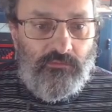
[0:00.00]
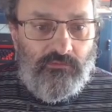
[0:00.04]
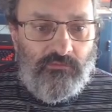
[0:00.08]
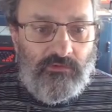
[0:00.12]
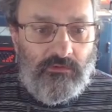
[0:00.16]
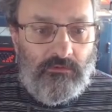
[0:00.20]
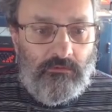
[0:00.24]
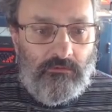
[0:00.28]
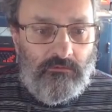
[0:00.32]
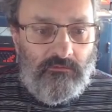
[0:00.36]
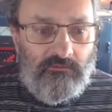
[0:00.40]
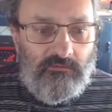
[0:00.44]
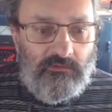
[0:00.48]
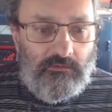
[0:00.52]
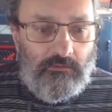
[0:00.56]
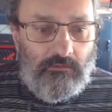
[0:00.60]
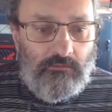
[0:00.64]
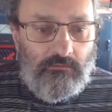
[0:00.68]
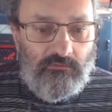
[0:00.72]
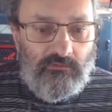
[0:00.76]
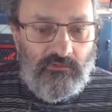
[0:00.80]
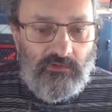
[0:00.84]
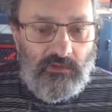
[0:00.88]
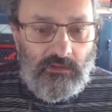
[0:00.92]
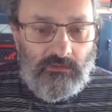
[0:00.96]
glance it
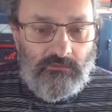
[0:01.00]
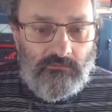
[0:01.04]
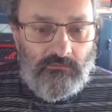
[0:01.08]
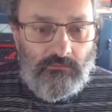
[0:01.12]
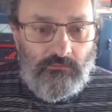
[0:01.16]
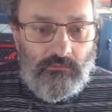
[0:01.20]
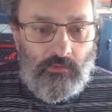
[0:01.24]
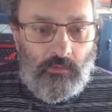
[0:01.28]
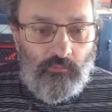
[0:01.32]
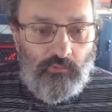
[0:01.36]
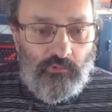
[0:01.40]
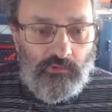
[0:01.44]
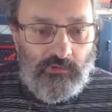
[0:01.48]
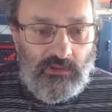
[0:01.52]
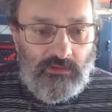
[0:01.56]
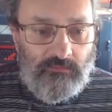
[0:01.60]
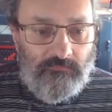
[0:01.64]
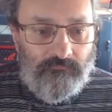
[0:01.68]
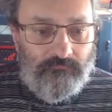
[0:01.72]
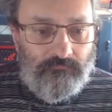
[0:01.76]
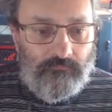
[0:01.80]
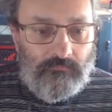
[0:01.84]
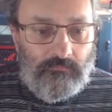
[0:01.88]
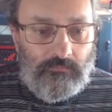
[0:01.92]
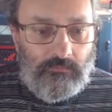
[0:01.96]
looks like the normal game,
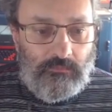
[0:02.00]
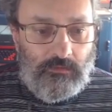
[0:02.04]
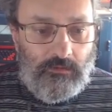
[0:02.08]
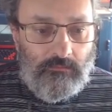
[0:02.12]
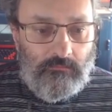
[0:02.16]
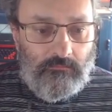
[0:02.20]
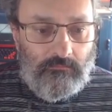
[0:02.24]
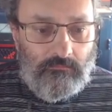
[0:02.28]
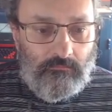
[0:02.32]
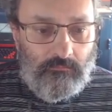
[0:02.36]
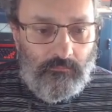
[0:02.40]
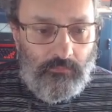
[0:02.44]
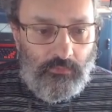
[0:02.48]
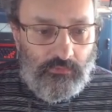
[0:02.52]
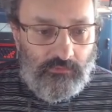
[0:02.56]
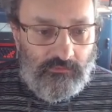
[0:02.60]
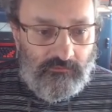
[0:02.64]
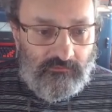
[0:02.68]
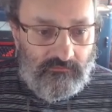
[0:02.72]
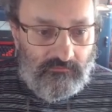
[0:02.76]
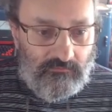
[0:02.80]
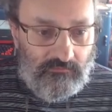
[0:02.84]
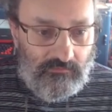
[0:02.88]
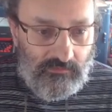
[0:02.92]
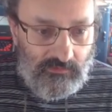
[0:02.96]

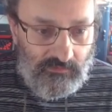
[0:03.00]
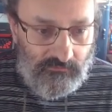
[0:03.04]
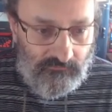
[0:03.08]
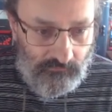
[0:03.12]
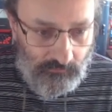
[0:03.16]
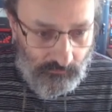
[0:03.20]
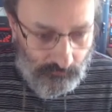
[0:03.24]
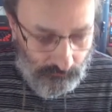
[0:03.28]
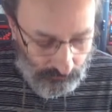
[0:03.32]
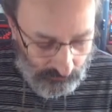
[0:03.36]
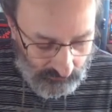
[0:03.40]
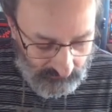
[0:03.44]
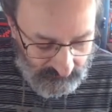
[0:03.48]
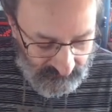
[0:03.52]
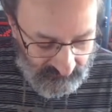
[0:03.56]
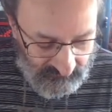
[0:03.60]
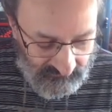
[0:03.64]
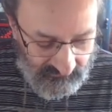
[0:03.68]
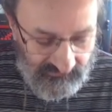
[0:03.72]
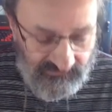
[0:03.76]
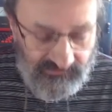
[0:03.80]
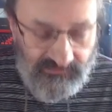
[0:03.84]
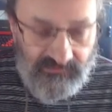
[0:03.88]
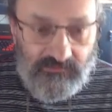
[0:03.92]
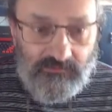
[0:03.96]
but if you press
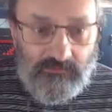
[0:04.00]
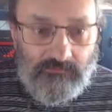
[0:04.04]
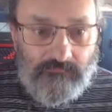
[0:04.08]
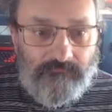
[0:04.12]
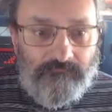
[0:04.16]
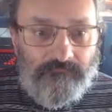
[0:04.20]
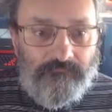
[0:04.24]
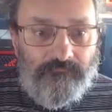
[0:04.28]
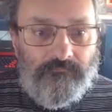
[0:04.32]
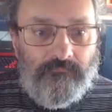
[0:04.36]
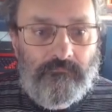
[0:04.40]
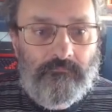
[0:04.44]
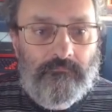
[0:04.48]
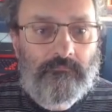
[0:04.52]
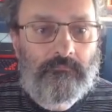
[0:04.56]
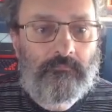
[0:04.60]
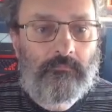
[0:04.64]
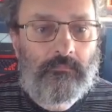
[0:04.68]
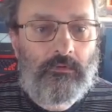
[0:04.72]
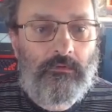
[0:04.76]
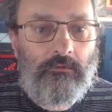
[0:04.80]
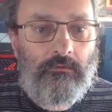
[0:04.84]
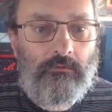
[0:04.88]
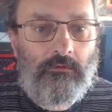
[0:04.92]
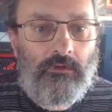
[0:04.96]
D
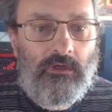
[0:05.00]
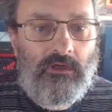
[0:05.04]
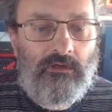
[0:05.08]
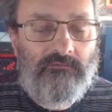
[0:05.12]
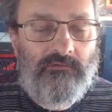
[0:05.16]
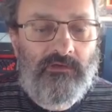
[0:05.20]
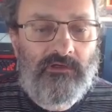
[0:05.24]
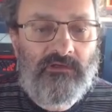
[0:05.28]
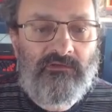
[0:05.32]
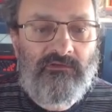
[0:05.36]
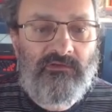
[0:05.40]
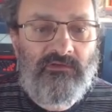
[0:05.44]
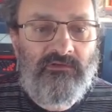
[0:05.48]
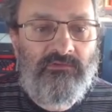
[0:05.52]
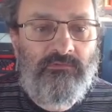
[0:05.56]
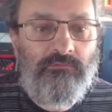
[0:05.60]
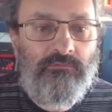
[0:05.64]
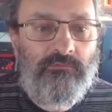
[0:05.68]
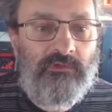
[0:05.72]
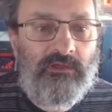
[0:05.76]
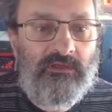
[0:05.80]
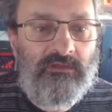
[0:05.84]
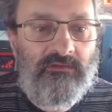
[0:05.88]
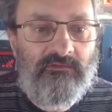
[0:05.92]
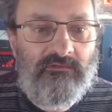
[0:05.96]
you have access to
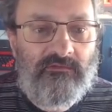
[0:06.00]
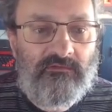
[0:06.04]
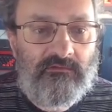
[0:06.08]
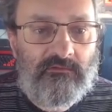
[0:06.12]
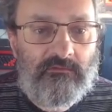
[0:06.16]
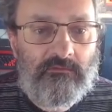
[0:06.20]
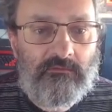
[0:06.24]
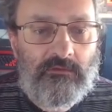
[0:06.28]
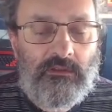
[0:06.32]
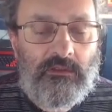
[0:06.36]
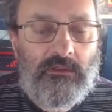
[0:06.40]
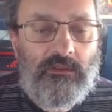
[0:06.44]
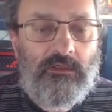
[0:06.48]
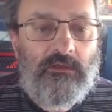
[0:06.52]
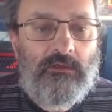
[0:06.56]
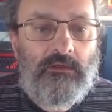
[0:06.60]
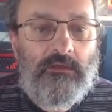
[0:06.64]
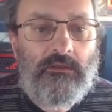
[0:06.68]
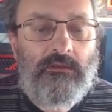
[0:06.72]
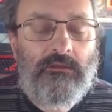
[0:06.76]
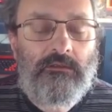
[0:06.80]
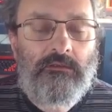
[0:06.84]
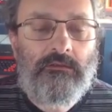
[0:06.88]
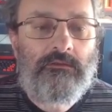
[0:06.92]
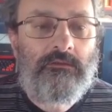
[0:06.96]
this.
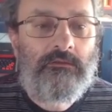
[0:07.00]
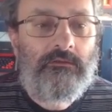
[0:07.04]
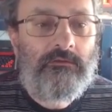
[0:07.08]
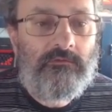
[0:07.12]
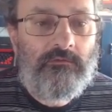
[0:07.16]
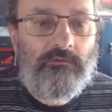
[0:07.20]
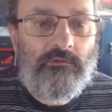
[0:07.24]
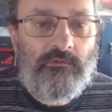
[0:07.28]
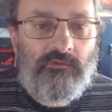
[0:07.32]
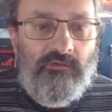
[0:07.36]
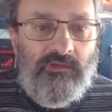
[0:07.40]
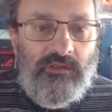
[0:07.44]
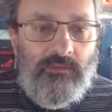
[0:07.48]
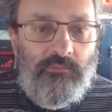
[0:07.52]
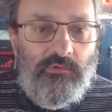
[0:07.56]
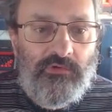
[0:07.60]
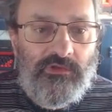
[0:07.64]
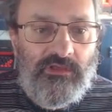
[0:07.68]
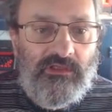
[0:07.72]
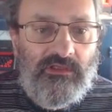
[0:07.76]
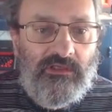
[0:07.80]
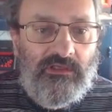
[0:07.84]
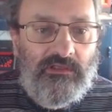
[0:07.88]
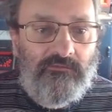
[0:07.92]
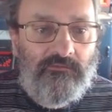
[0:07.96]
So
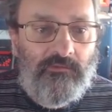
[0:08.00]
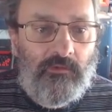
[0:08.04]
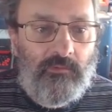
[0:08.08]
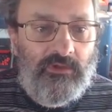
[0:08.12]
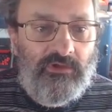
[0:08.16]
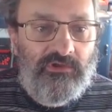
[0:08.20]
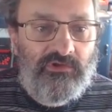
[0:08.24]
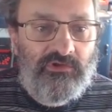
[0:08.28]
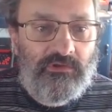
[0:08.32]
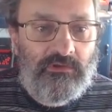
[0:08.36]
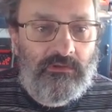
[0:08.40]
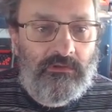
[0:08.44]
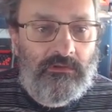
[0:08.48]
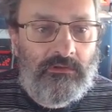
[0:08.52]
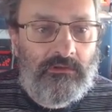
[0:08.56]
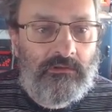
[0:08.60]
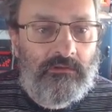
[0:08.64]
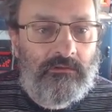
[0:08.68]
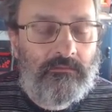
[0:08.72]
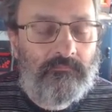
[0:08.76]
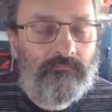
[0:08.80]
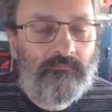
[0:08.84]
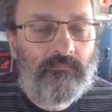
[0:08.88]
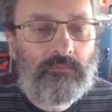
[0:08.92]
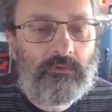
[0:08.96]
debugging
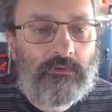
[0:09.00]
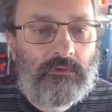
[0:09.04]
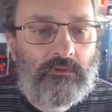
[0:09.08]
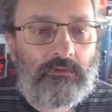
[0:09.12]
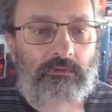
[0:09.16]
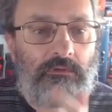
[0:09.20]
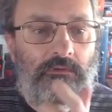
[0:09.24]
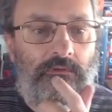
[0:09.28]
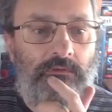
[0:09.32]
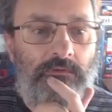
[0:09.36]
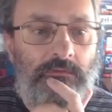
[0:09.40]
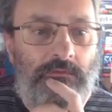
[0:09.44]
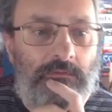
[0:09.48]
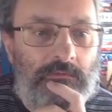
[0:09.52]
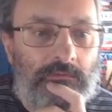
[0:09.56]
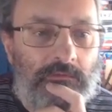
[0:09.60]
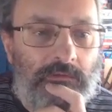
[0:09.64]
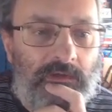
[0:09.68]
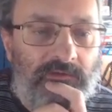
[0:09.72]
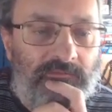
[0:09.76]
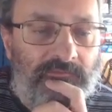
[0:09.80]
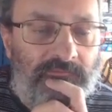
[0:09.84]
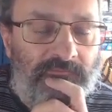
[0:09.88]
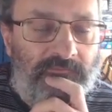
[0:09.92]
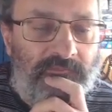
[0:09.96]
information,
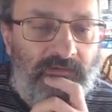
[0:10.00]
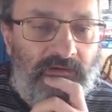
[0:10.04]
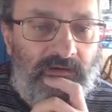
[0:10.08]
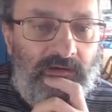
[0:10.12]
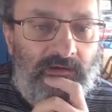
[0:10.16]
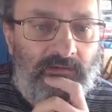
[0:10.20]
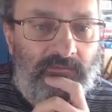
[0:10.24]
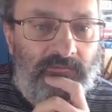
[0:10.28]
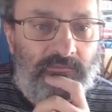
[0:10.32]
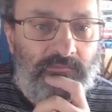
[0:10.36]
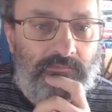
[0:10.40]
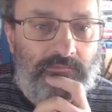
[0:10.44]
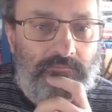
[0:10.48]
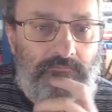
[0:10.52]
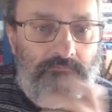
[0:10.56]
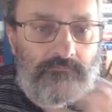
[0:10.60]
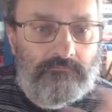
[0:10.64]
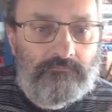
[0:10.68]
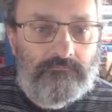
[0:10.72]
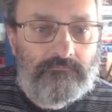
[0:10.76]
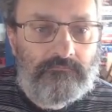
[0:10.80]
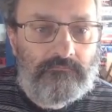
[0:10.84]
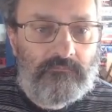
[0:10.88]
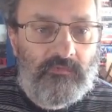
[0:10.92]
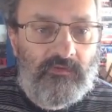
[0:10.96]
F5
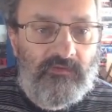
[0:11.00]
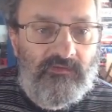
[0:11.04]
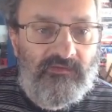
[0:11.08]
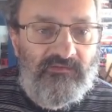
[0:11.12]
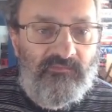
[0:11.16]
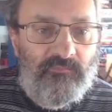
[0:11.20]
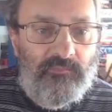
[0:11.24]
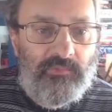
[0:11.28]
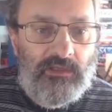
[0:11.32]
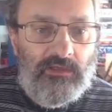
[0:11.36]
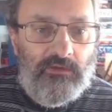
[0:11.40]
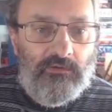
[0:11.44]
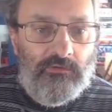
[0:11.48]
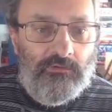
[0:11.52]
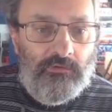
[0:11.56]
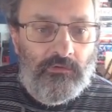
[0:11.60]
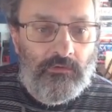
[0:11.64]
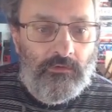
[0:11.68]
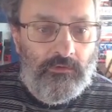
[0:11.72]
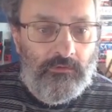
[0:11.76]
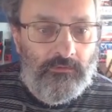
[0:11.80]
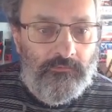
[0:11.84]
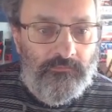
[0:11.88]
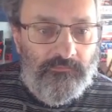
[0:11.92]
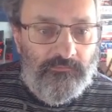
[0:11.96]
display on
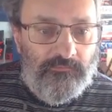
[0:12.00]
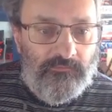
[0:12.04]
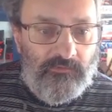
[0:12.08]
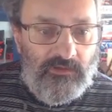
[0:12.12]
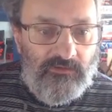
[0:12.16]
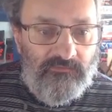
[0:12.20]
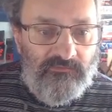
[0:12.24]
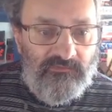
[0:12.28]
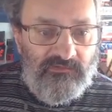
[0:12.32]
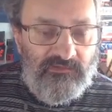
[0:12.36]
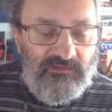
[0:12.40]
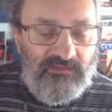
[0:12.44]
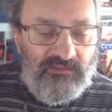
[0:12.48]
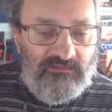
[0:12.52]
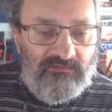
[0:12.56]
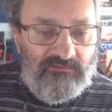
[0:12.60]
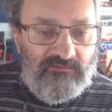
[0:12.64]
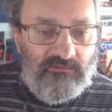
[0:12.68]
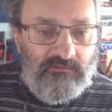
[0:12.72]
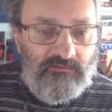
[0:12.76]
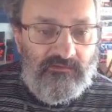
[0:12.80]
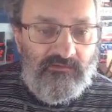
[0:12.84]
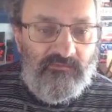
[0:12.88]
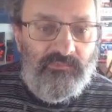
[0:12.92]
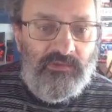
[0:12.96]
off,
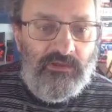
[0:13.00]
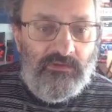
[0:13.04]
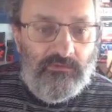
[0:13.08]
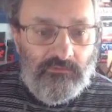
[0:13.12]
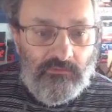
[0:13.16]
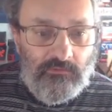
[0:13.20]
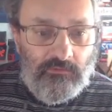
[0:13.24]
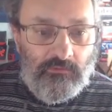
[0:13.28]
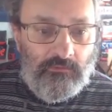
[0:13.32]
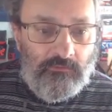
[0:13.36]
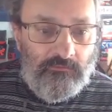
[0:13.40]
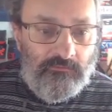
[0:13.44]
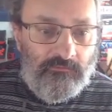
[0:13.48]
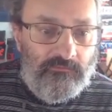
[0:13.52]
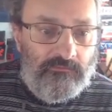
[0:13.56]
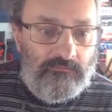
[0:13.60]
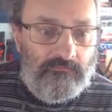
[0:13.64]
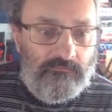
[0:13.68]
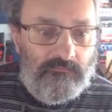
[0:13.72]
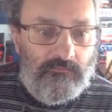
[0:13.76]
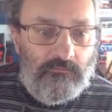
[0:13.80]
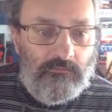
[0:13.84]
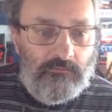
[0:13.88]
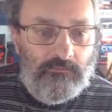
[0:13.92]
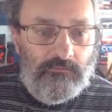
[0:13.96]
F6 display on off
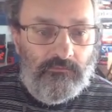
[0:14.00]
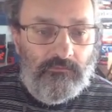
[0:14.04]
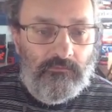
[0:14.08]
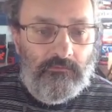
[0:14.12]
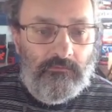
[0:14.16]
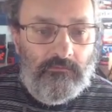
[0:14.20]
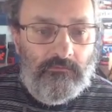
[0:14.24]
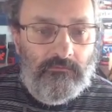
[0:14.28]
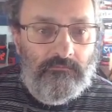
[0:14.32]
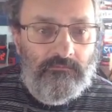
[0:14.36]
for the